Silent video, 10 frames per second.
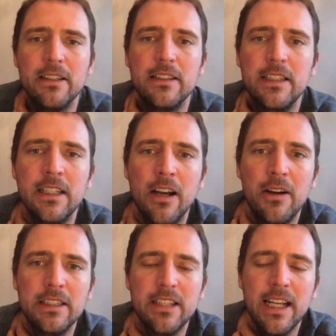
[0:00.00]
You know,
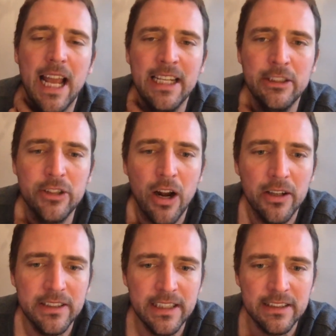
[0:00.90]
it's like any
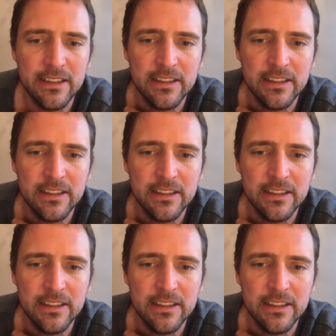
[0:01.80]
charlatan